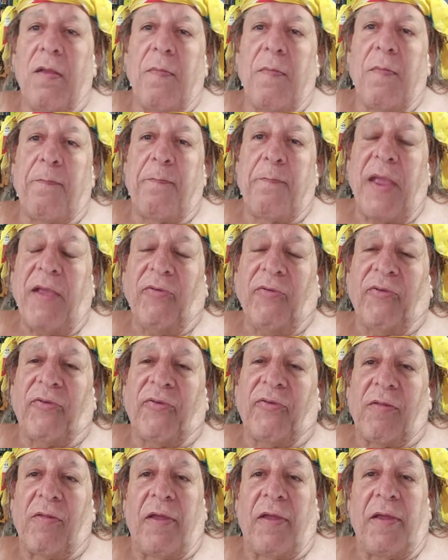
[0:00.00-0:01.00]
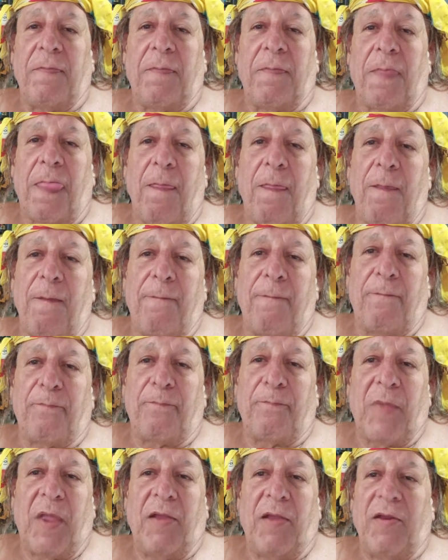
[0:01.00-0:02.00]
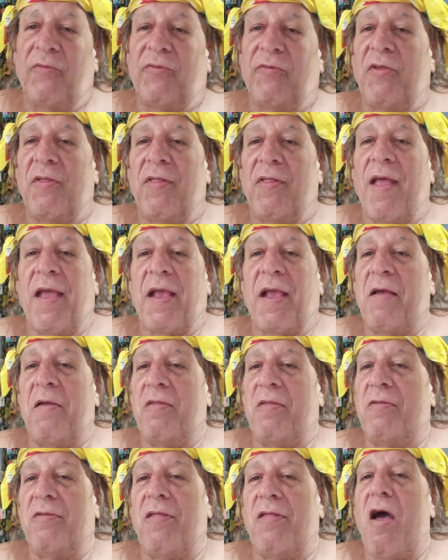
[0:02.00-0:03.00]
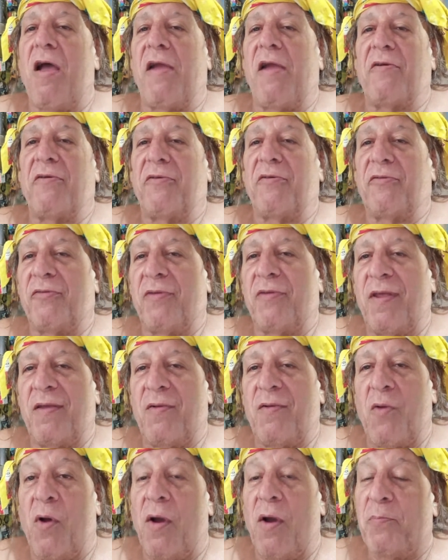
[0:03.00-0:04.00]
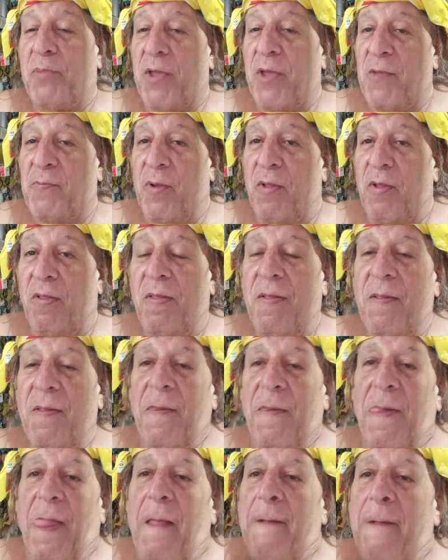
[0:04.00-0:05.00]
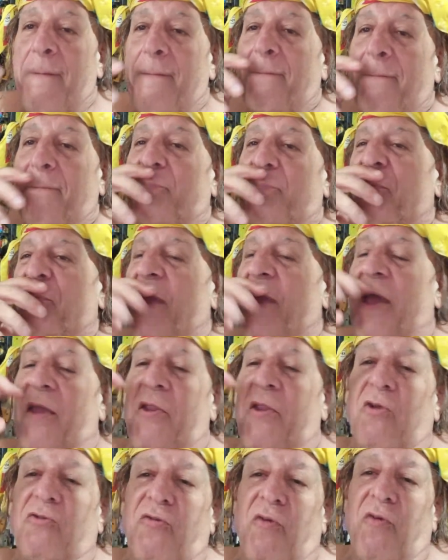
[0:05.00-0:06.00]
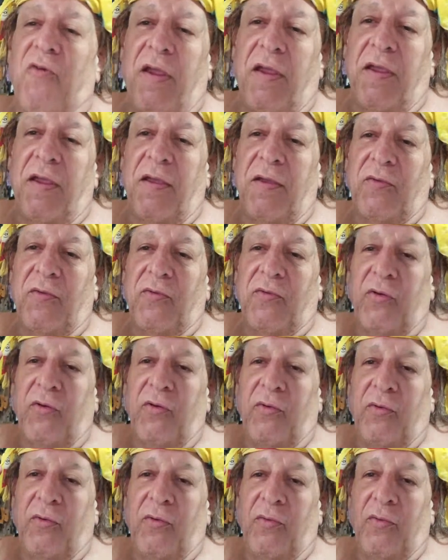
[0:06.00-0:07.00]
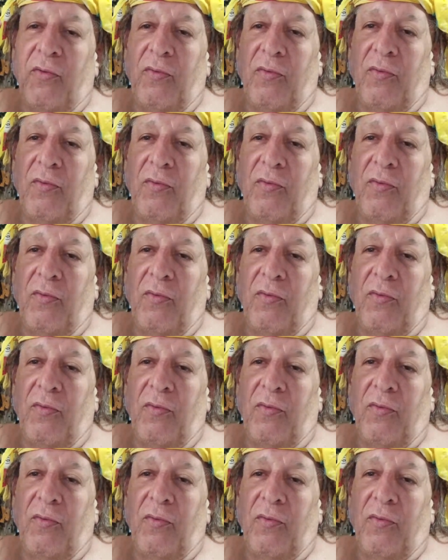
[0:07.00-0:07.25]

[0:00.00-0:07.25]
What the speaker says: basically, he doesn't like liars or people that are trying to